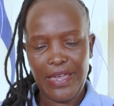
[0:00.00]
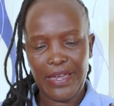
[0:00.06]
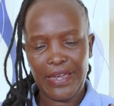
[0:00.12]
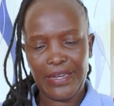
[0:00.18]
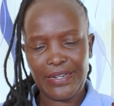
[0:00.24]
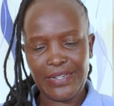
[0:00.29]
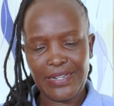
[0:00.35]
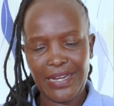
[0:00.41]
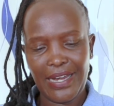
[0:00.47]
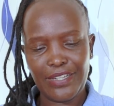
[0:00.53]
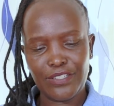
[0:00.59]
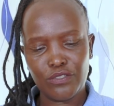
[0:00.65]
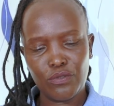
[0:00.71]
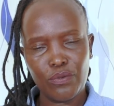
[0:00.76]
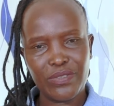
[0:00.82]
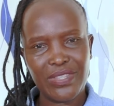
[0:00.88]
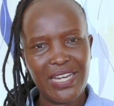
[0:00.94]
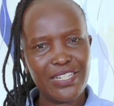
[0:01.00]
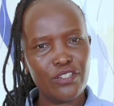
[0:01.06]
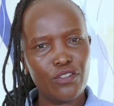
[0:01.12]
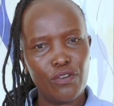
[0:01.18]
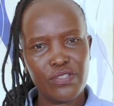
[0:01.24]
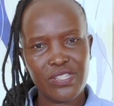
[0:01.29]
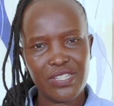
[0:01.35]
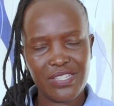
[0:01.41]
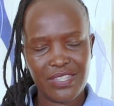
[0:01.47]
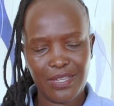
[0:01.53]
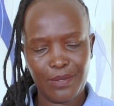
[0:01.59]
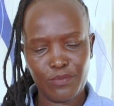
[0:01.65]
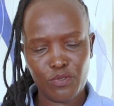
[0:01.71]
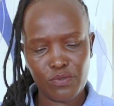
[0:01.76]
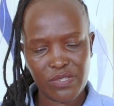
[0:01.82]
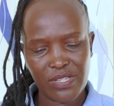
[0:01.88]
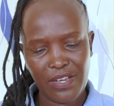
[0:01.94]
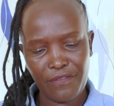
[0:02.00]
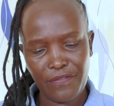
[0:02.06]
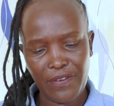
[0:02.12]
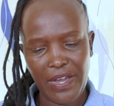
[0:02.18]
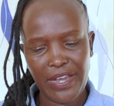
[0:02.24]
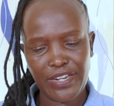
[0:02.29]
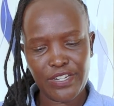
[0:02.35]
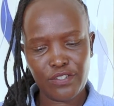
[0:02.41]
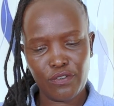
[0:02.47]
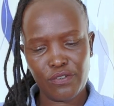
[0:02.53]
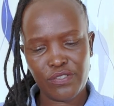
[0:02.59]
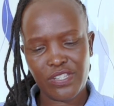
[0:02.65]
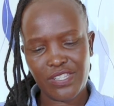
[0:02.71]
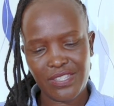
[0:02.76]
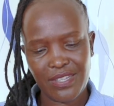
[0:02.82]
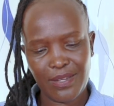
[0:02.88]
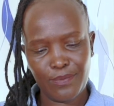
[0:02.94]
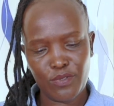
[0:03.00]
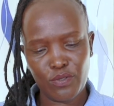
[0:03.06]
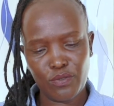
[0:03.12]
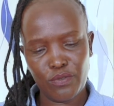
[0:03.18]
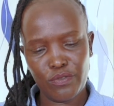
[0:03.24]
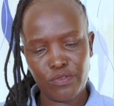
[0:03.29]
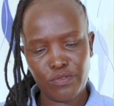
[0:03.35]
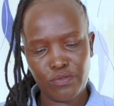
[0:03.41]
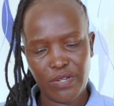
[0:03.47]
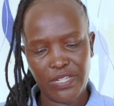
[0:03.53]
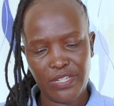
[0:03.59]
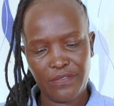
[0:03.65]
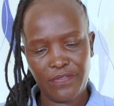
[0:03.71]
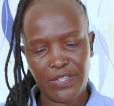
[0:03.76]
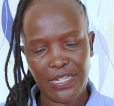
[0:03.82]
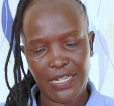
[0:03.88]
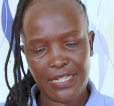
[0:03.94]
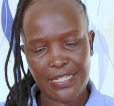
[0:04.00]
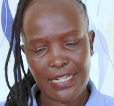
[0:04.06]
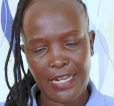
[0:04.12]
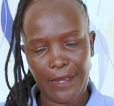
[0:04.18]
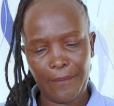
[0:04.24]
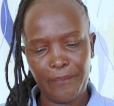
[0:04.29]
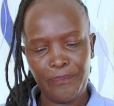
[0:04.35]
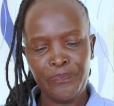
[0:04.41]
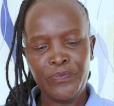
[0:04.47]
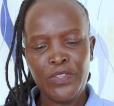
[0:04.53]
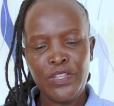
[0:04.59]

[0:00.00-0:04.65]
And so that causes them to suffer. It causes them to go through a difficult time.